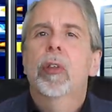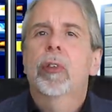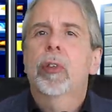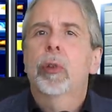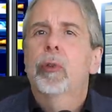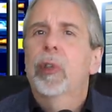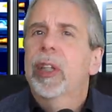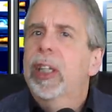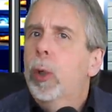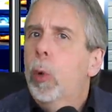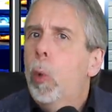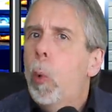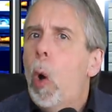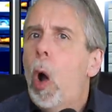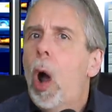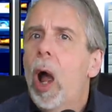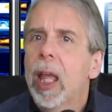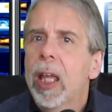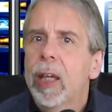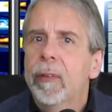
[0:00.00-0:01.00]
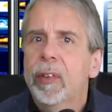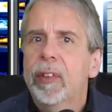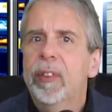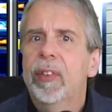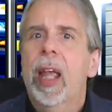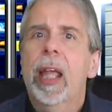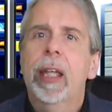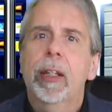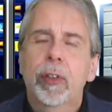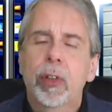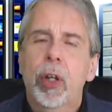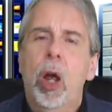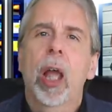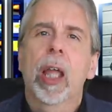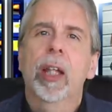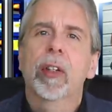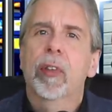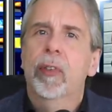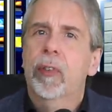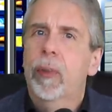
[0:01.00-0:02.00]
to require the tech
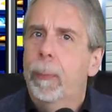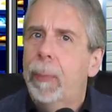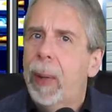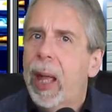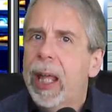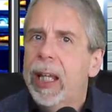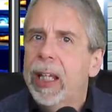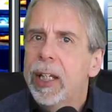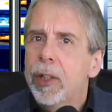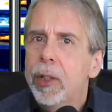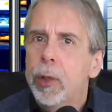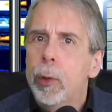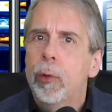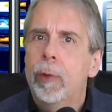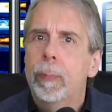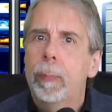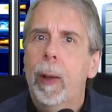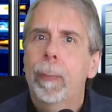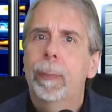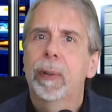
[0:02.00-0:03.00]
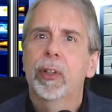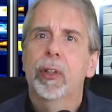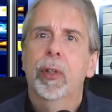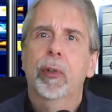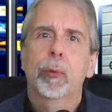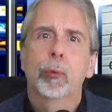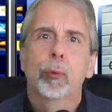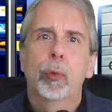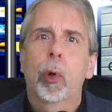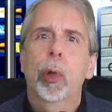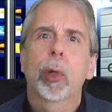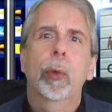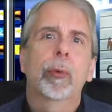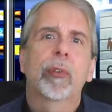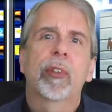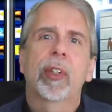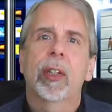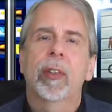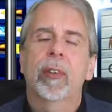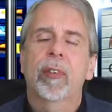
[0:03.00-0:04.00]
giant to pay news publishers
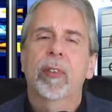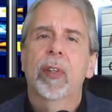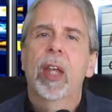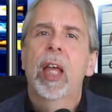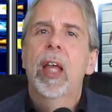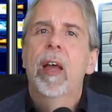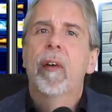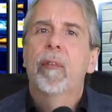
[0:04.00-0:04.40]
royalties